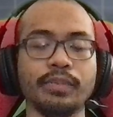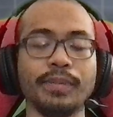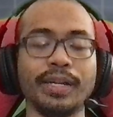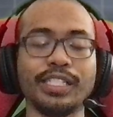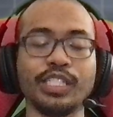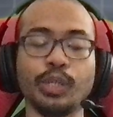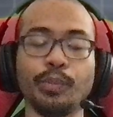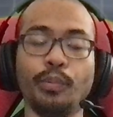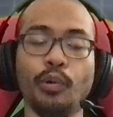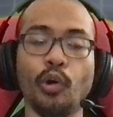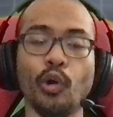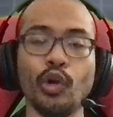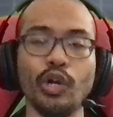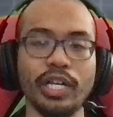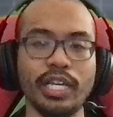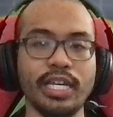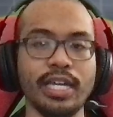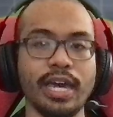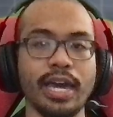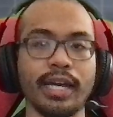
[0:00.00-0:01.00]
my support
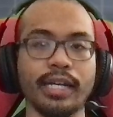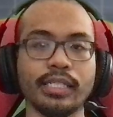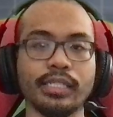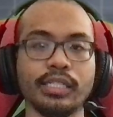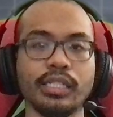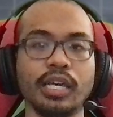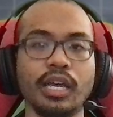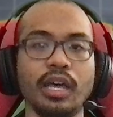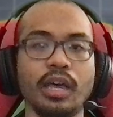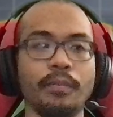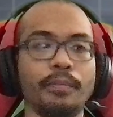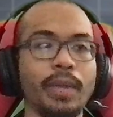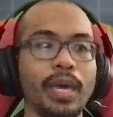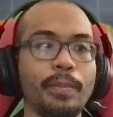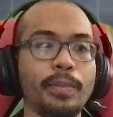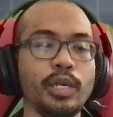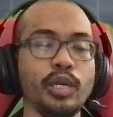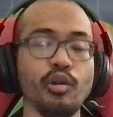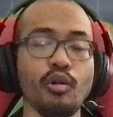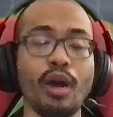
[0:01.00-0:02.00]
EX.
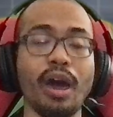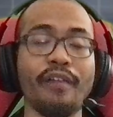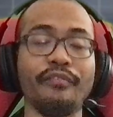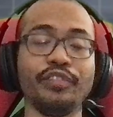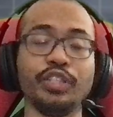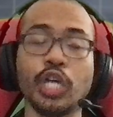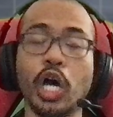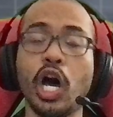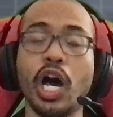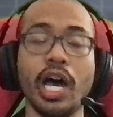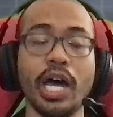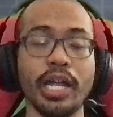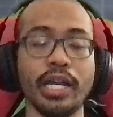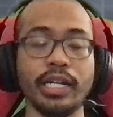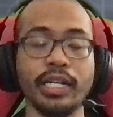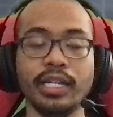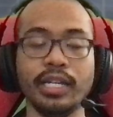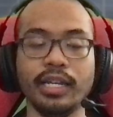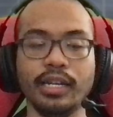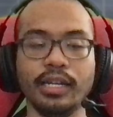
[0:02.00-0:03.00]
Maybe you have Dawn
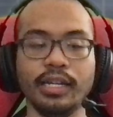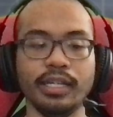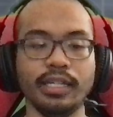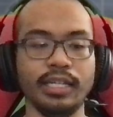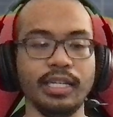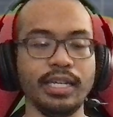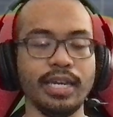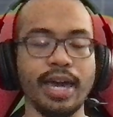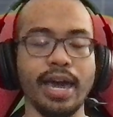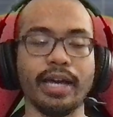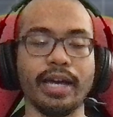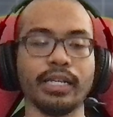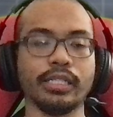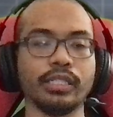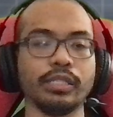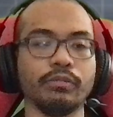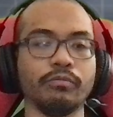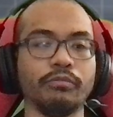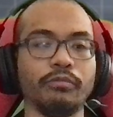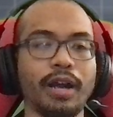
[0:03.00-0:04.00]

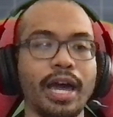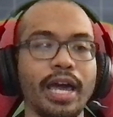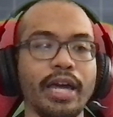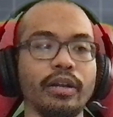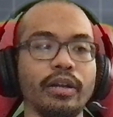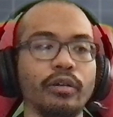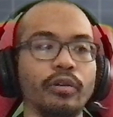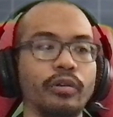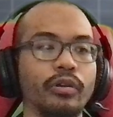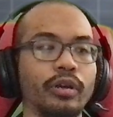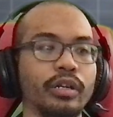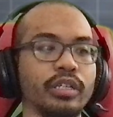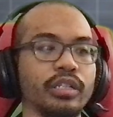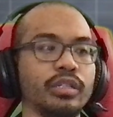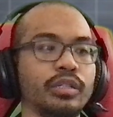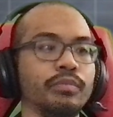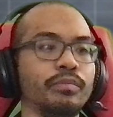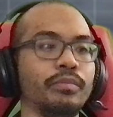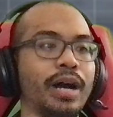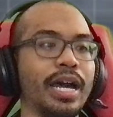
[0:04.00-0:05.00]
EX, right? Or
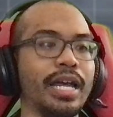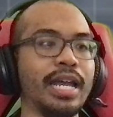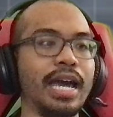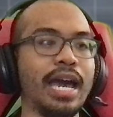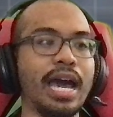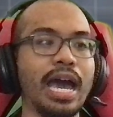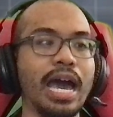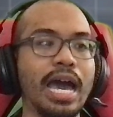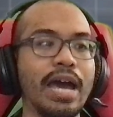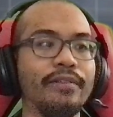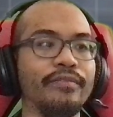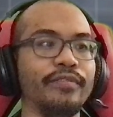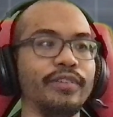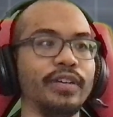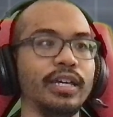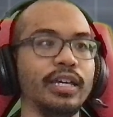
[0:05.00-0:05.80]
you might have